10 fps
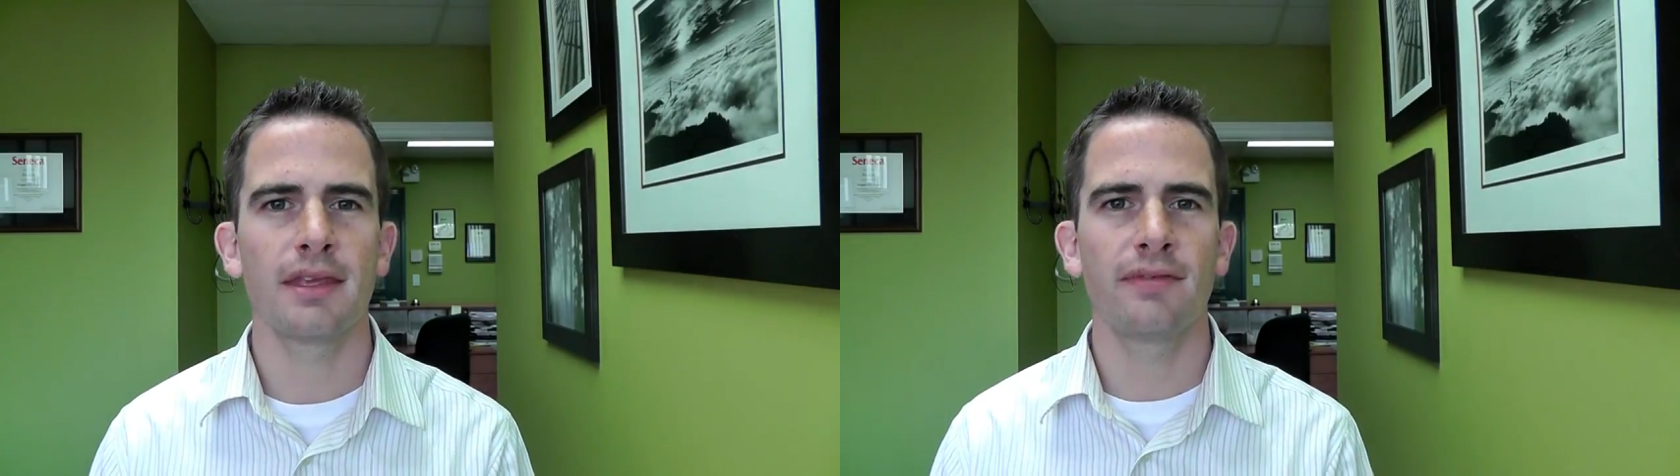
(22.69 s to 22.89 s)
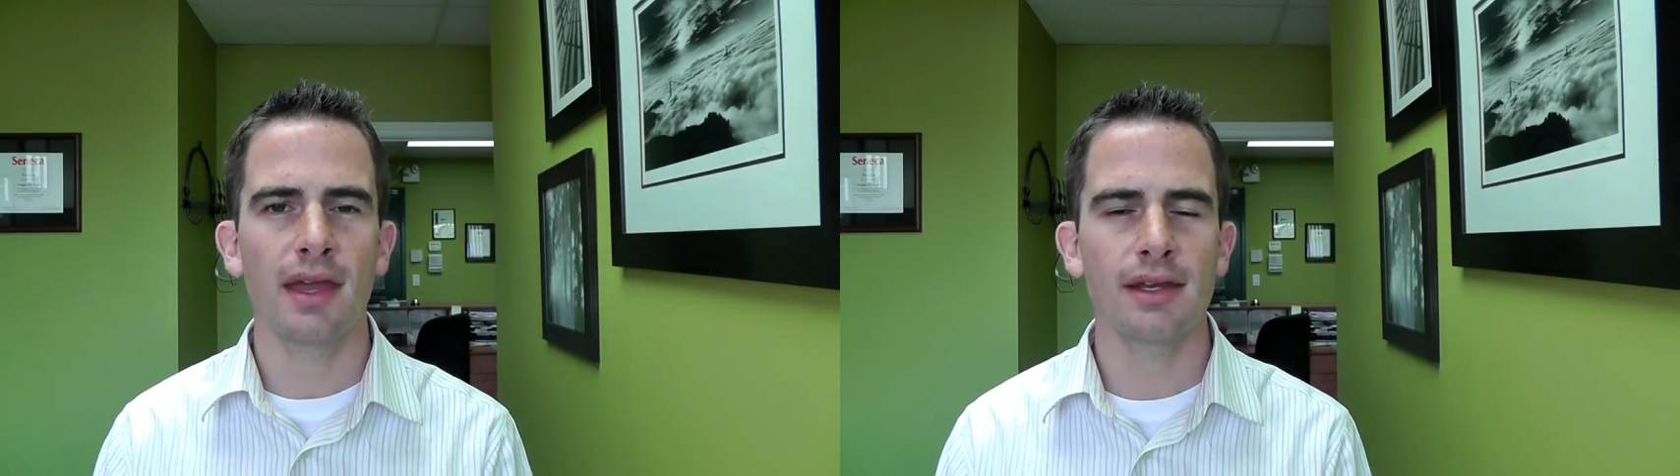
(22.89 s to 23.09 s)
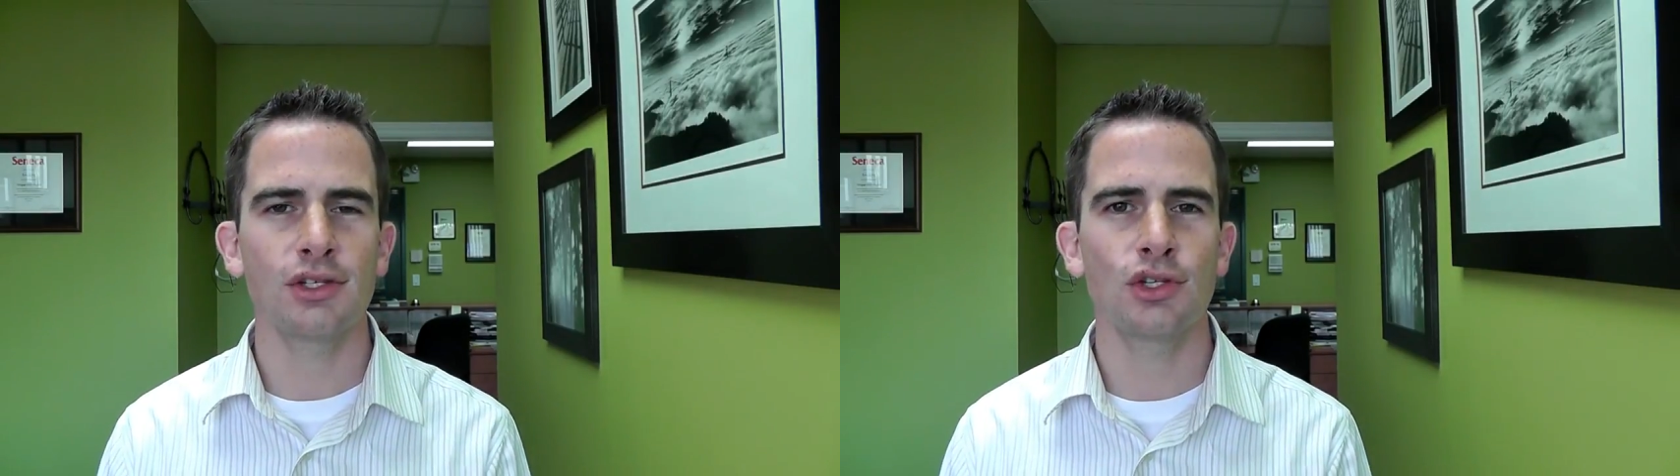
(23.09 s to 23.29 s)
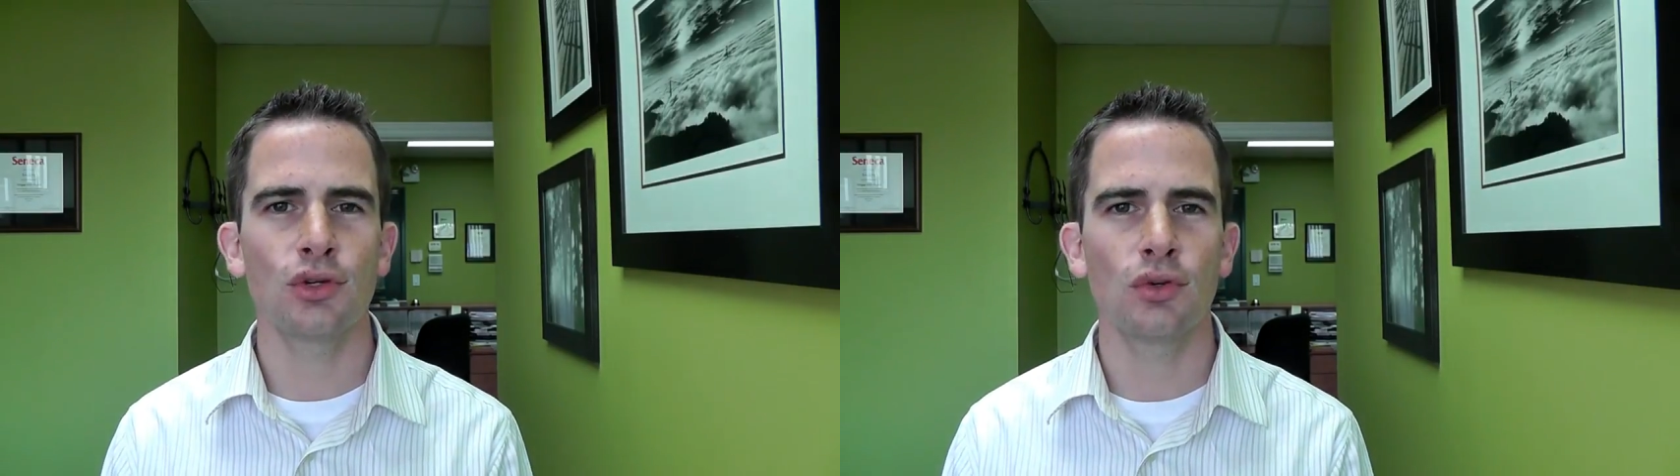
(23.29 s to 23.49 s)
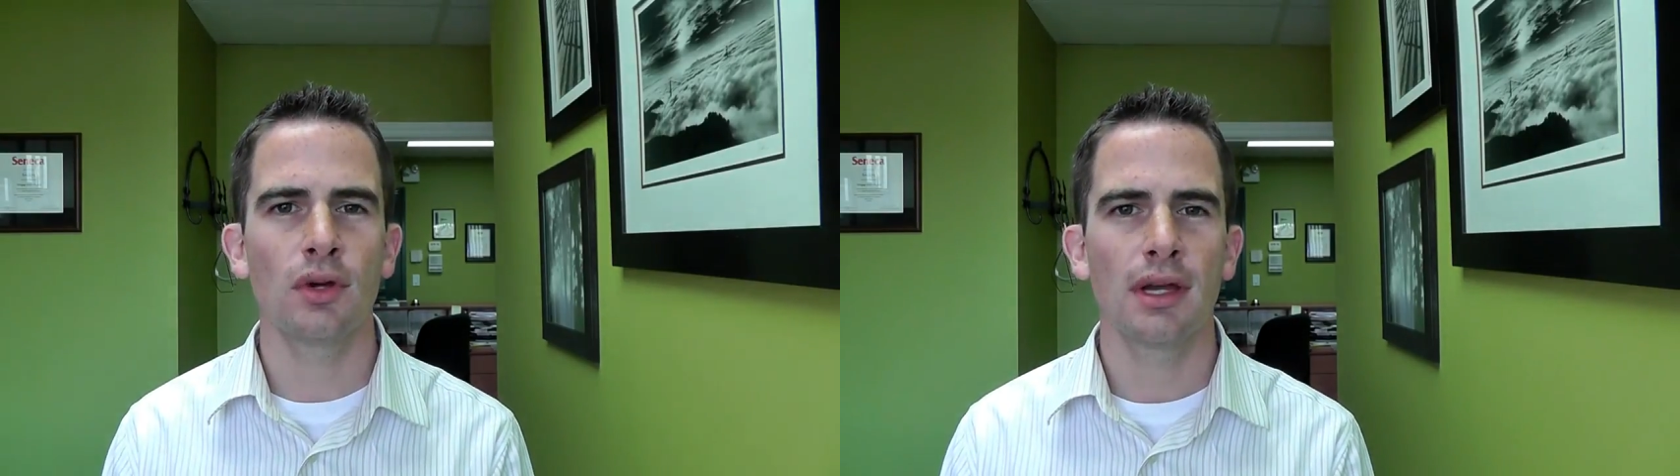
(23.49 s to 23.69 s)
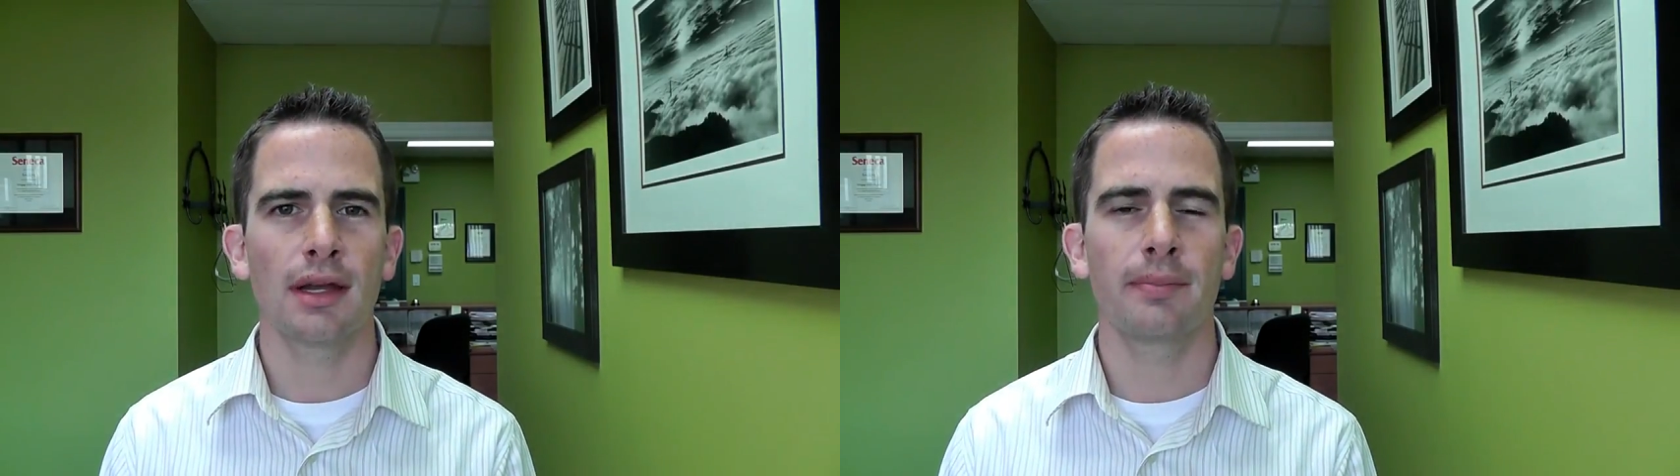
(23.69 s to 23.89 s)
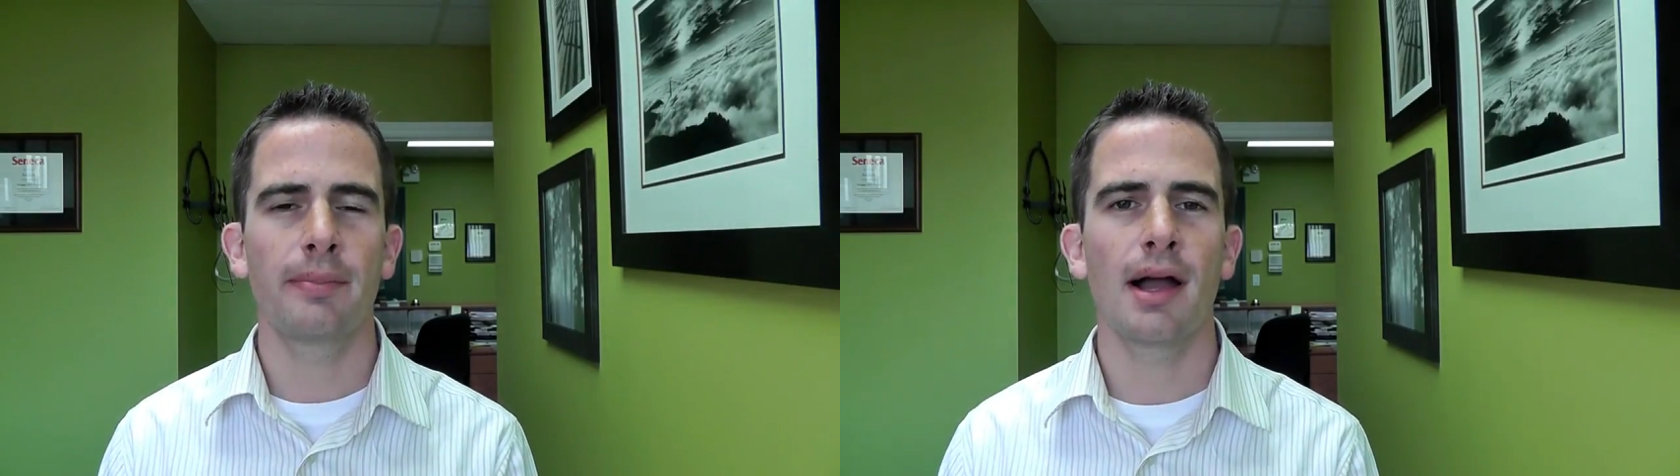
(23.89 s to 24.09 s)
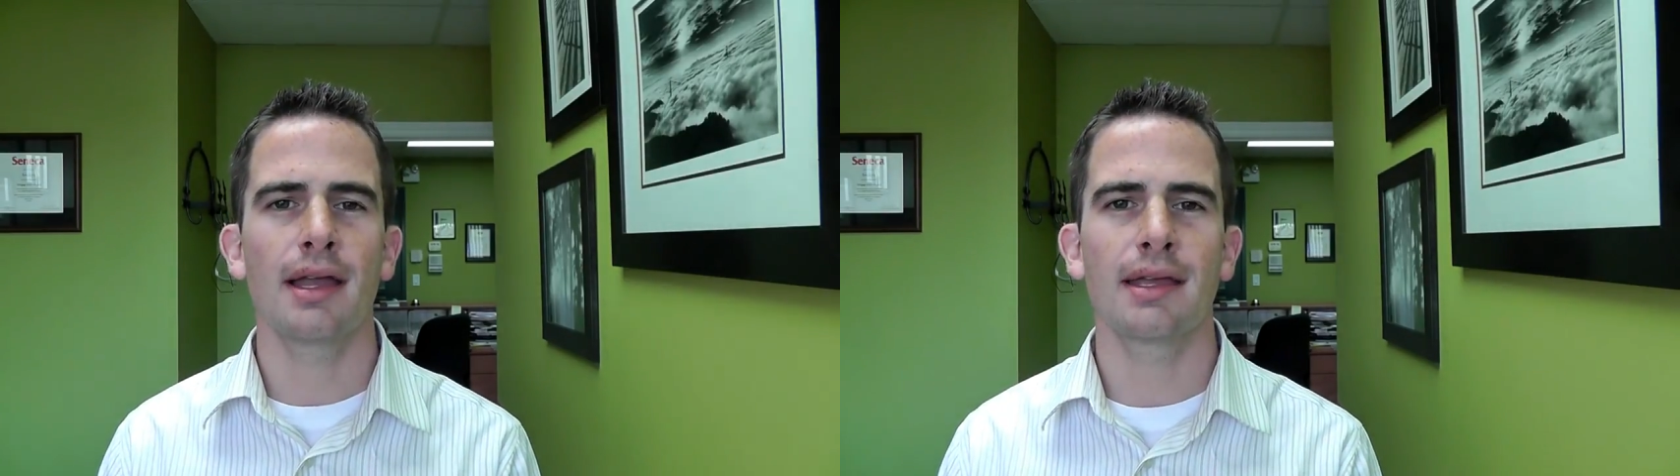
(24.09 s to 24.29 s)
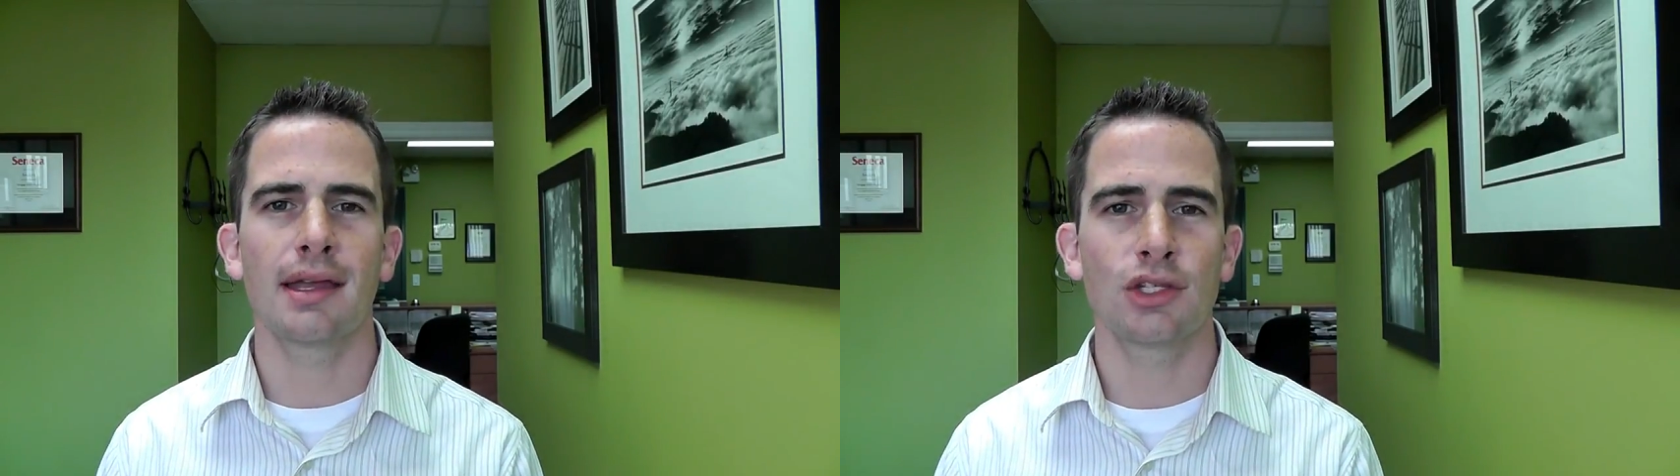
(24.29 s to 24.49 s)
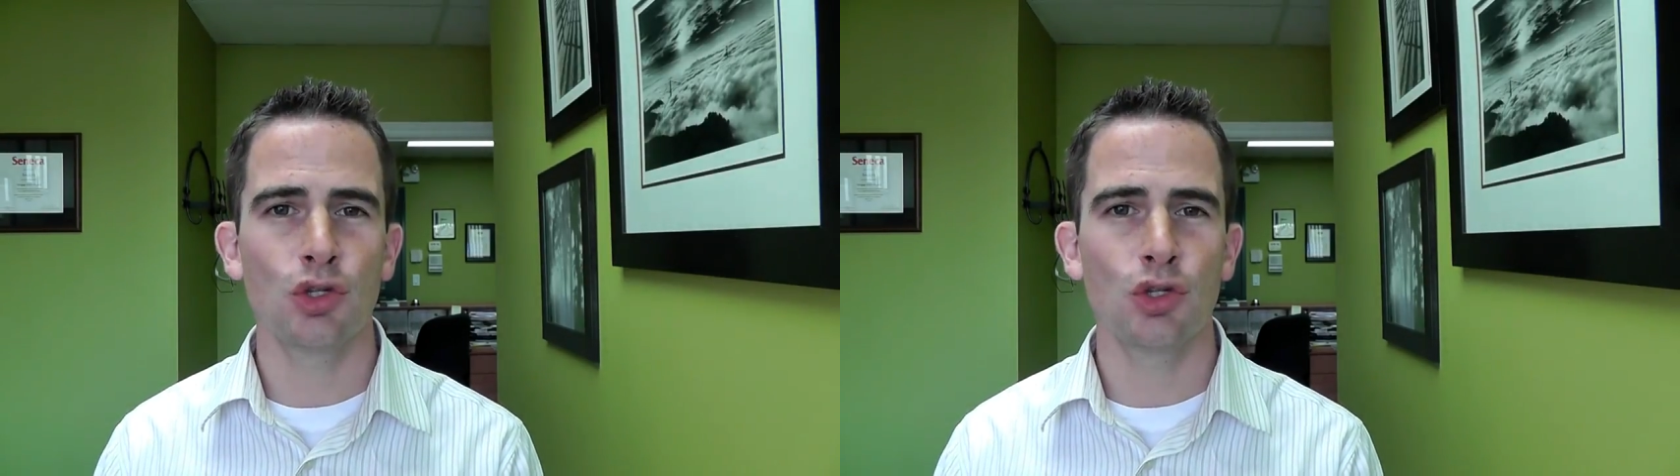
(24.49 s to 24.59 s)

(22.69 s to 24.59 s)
The advantage to buying a